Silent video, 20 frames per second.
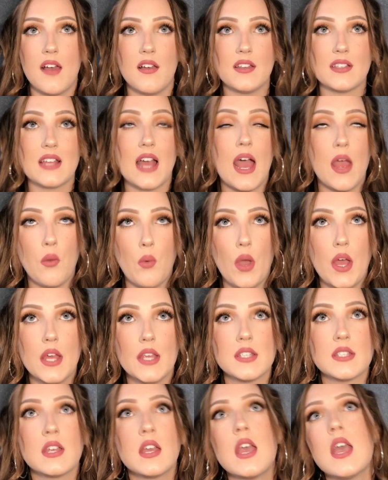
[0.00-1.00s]
as I
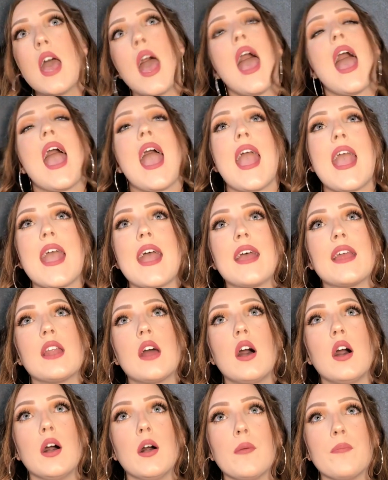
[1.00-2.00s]
was. And
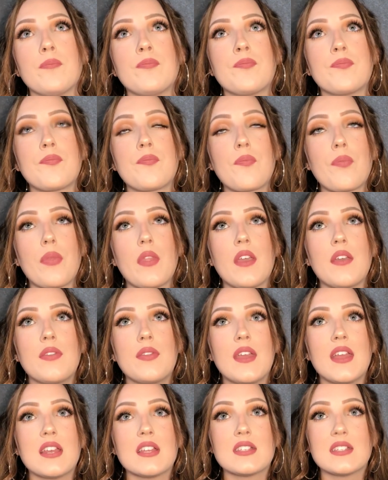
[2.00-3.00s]

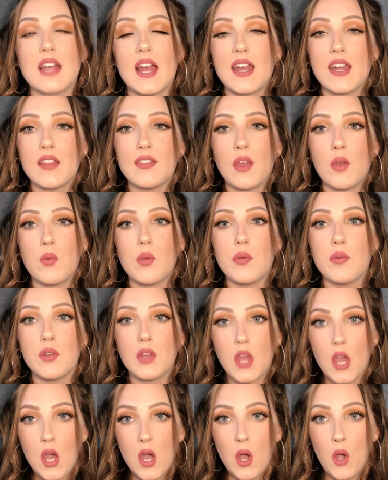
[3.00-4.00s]
they decided that we would
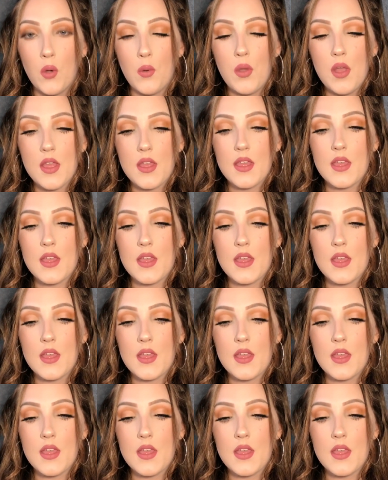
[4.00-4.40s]
go.